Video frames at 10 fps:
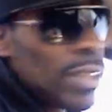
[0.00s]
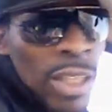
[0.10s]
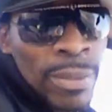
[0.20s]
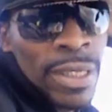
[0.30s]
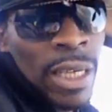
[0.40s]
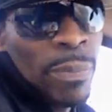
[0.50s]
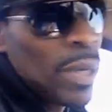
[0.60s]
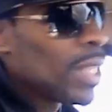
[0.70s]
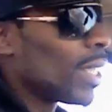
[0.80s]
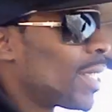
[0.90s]
You know what I'm saying?
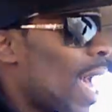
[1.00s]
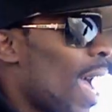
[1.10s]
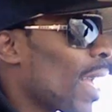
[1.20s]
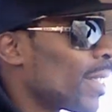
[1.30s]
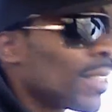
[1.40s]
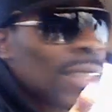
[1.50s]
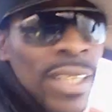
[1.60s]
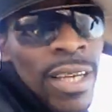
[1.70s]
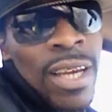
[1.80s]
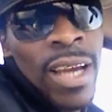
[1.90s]
Put in your tags,
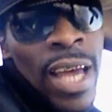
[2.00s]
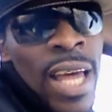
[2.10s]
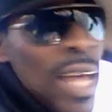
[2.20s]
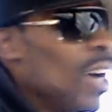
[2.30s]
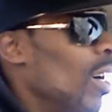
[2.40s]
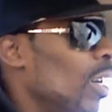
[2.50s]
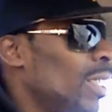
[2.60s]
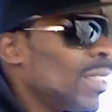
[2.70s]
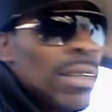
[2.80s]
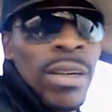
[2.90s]
Hood
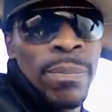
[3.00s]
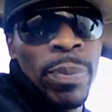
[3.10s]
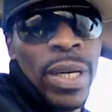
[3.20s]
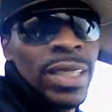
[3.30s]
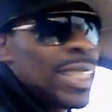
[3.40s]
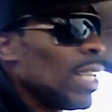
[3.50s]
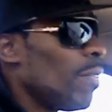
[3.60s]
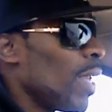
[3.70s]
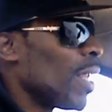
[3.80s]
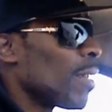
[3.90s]
Boogas
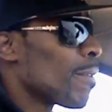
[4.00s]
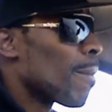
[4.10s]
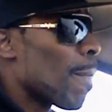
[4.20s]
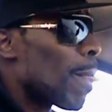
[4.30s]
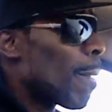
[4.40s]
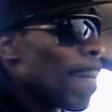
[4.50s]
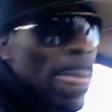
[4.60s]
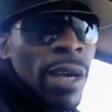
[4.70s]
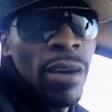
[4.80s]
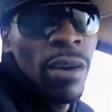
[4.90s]
TV,
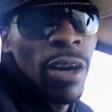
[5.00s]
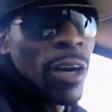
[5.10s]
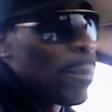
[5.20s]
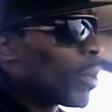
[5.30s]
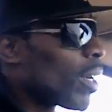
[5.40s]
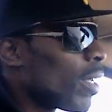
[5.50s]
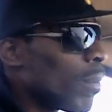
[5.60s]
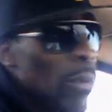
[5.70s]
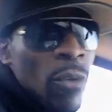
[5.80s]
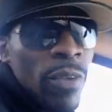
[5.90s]
or Hood Booker
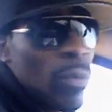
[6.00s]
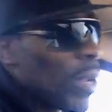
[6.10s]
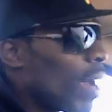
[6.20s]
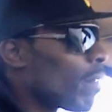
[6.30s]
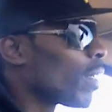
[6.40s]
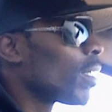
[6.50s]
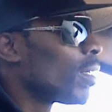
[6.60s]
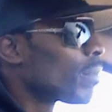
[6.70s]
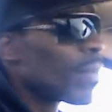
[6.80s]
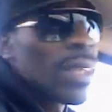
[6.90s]
the movie, whatever.
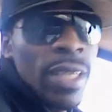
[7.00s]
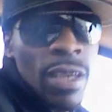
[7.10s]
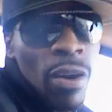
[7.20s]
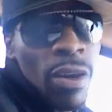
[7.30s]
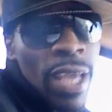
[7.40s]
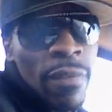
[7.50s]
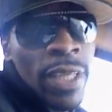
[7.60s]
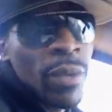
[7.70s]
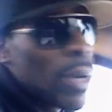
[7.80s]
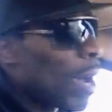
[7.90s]

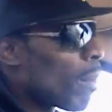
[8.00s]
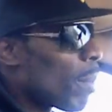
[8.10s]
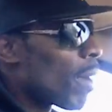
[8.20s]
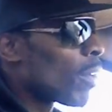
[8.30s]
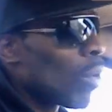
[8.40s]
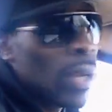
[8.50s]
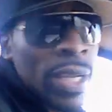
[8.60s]
Everything will come up, everything will